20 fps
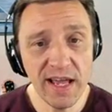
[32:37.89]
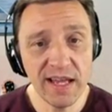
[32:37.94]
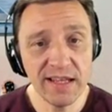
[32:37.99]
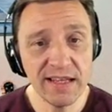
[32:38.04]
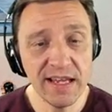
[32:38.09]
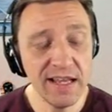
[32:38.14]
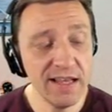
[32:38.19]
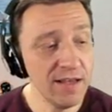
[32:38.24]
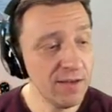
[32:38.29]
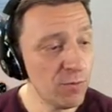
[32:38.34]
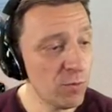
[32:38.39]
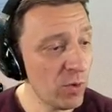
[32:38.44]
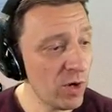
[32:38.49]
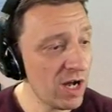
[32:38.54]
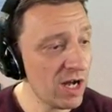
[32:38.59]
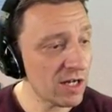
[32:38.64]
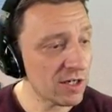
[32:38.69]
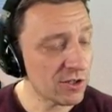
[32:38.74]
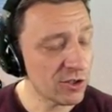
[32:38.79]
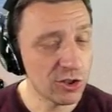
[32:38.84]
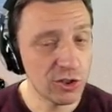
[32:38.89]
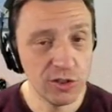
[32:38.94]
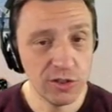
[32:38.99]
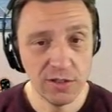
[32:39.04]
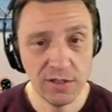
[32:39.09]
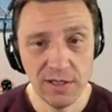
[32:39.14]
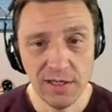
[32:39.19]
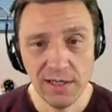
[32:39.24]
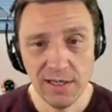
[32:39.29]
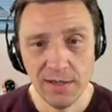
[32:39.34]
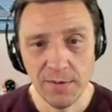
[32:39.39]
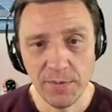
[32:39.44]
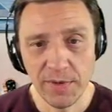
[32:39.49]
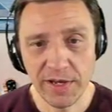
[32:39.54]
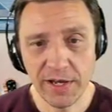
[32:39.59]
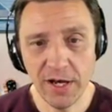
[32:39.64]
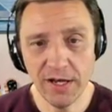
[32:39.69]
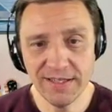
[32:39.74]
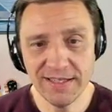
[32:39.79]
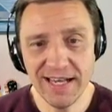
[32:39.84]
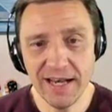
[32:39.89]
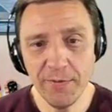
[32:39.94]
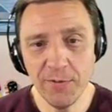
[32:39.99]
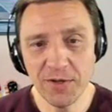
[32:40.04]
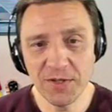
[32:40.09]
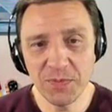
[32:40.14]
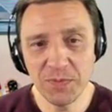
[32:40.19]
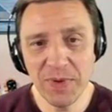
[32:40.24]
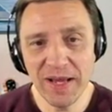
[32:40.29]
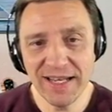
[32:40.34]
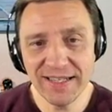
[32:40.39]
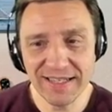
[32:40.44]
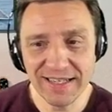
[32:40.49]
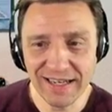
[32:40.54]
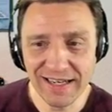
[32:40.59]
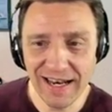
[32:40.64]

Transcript: I didn't watch. Because I was busy.